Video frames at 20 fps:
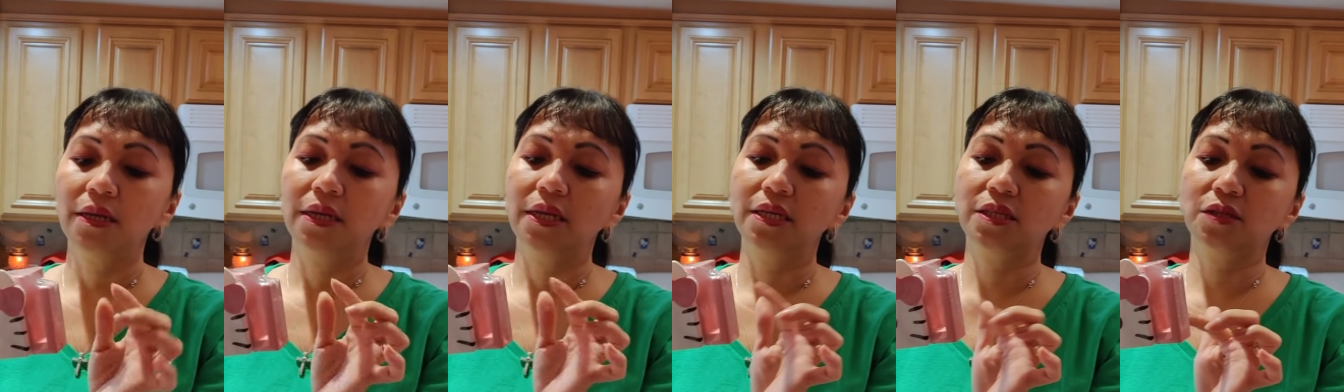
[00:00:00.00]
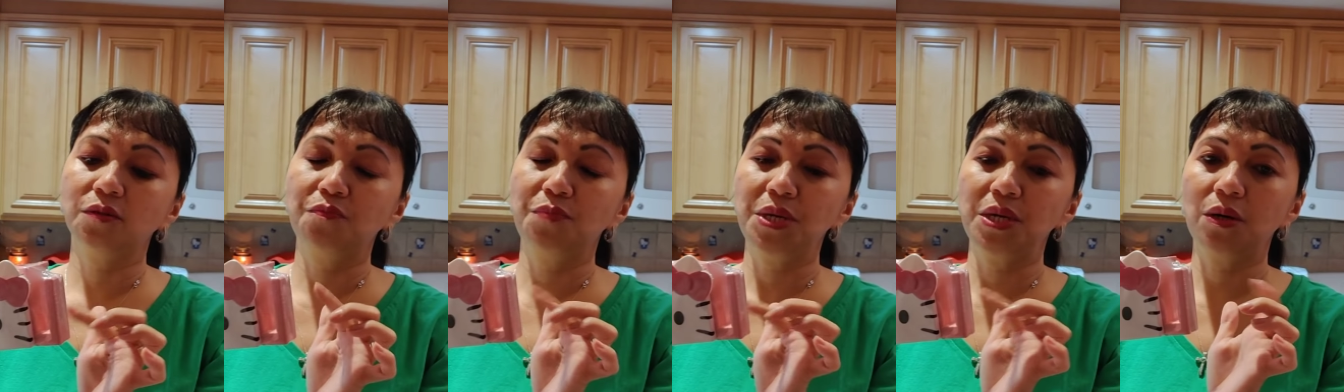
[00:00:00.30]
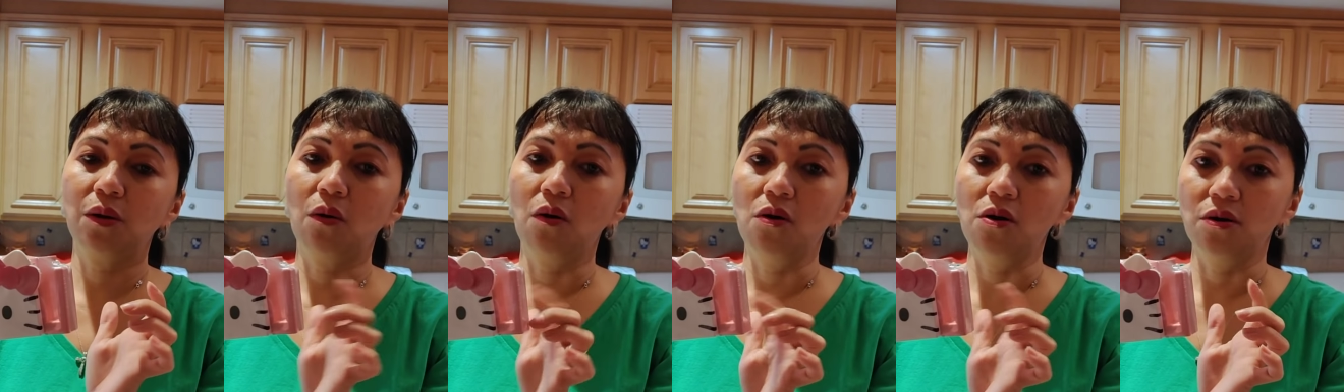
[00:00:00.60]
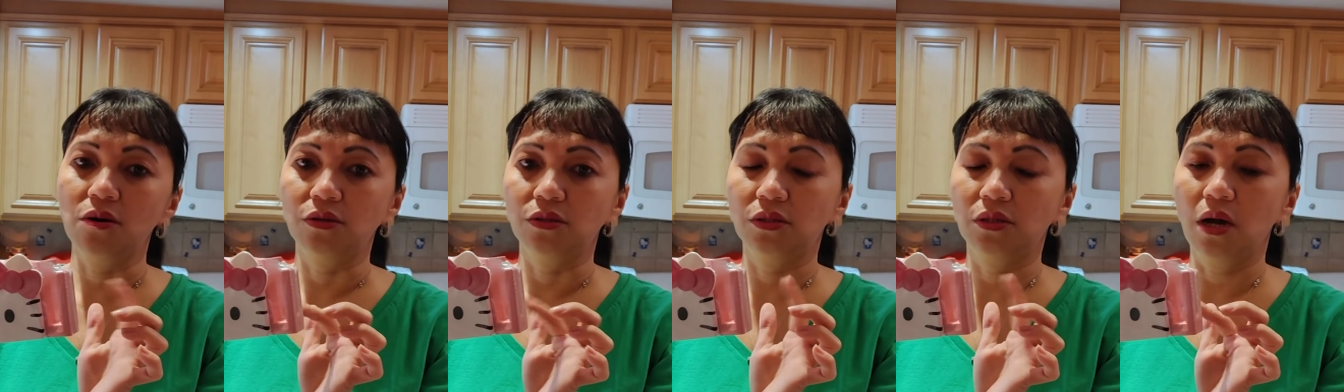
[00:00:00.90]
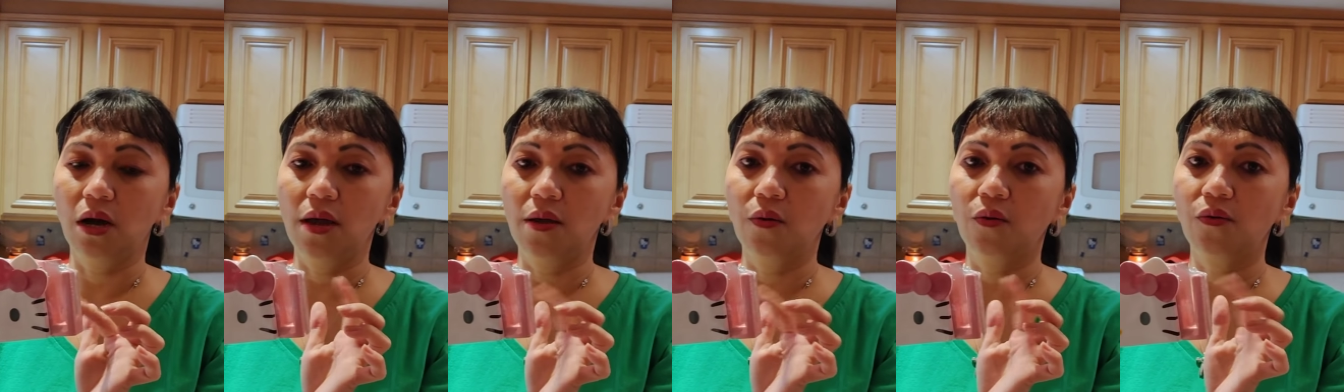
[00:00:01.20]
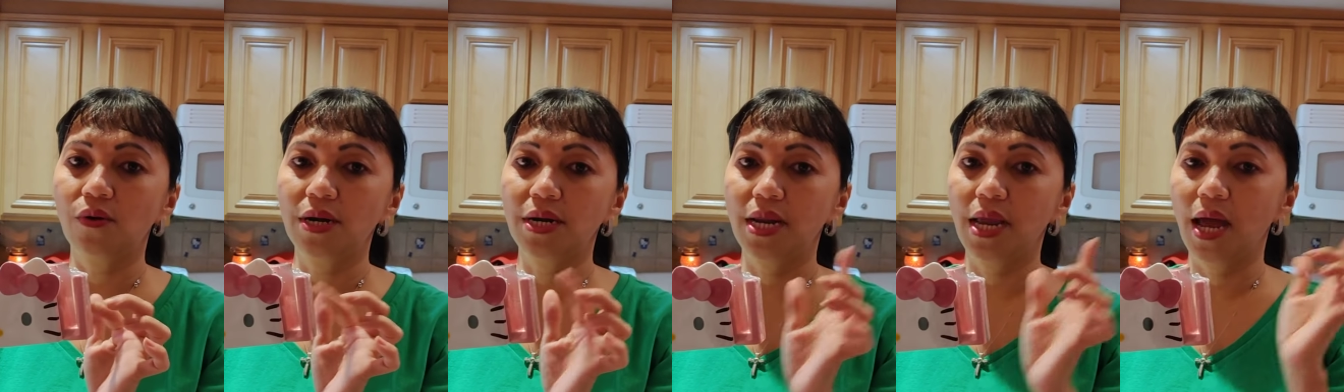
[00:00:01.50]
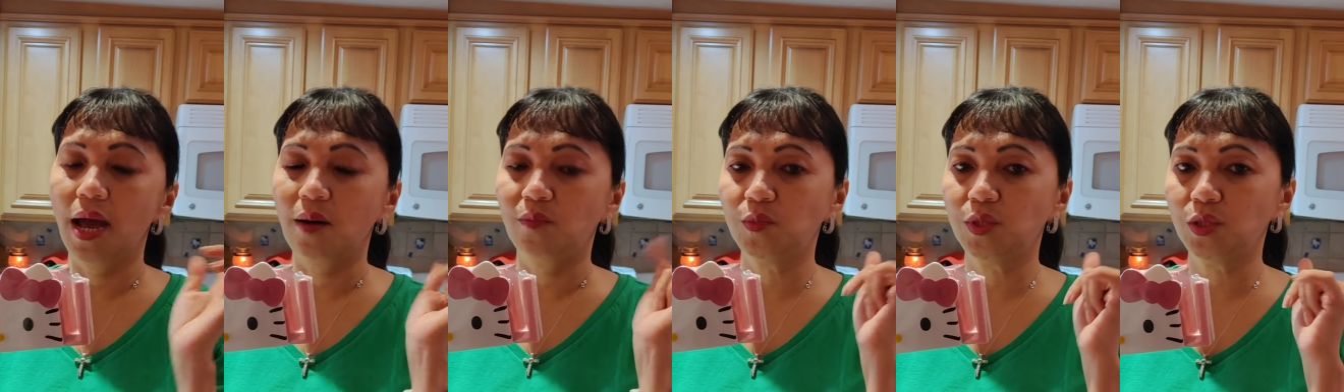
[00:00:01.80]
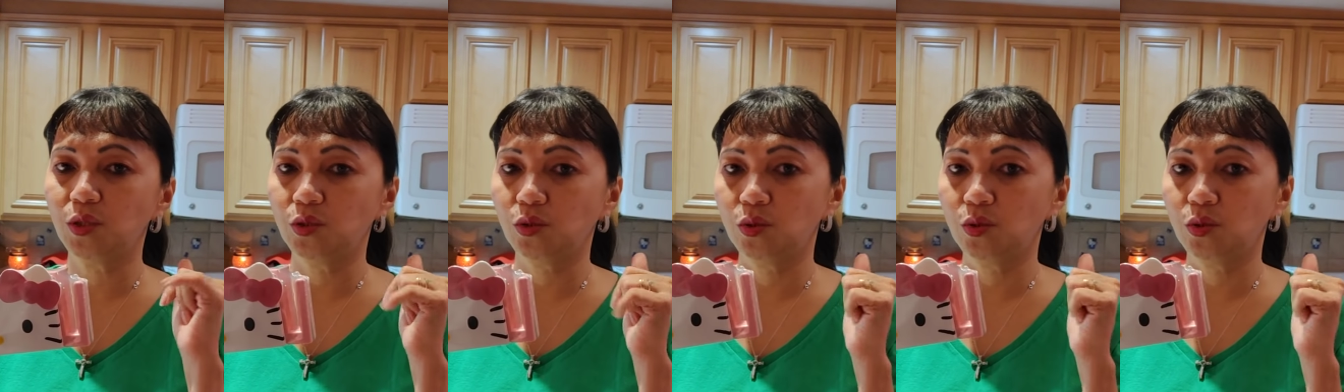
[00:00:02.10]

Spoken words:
It's because I already have the